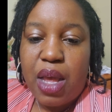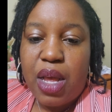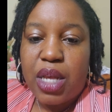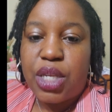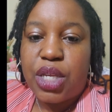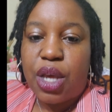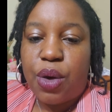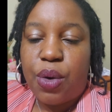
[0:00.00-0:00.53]

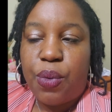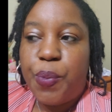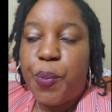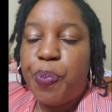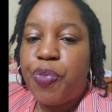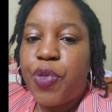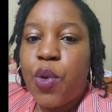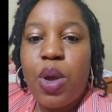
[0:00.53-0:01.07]
So
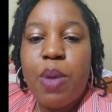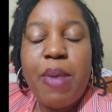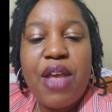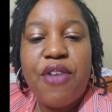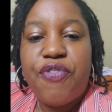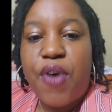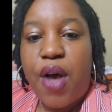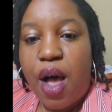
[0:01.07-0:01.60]
we may
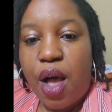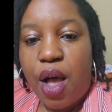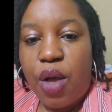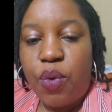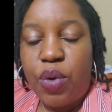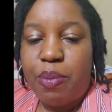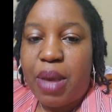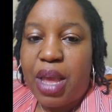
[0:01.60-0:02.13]
fall,
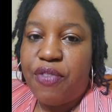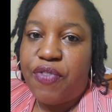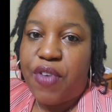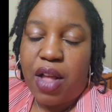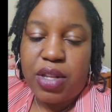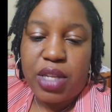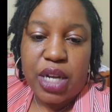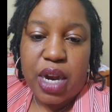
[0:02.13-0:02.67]
we may
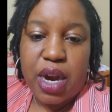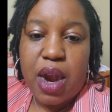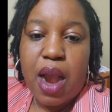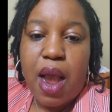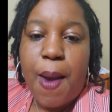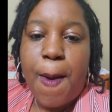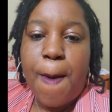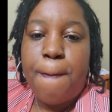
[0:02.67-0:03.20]
falter,
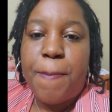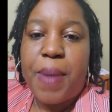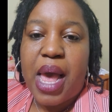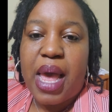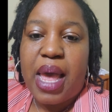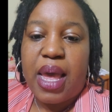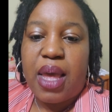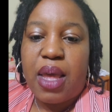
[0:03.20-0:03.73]

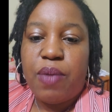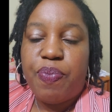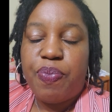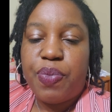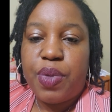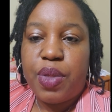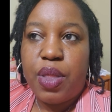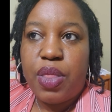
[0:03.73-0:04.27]
but
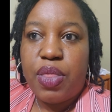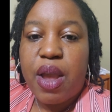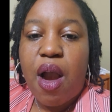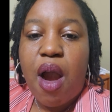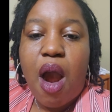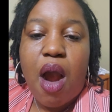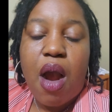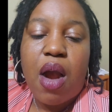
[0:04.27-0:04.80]
there
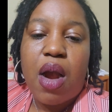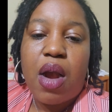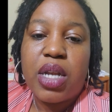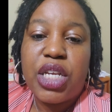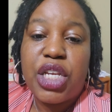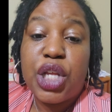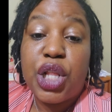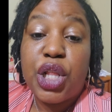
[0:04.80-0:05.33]
are
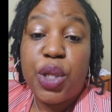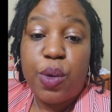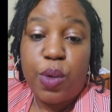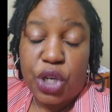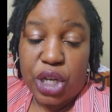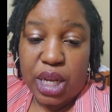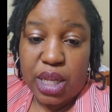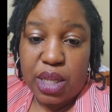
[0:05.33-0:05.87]

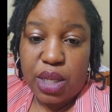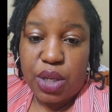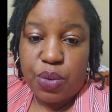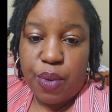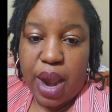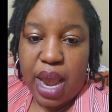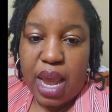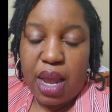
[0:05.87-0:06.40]
solutions,
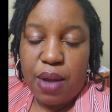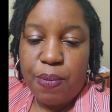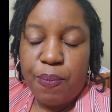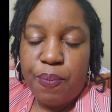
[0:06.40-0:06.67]
right?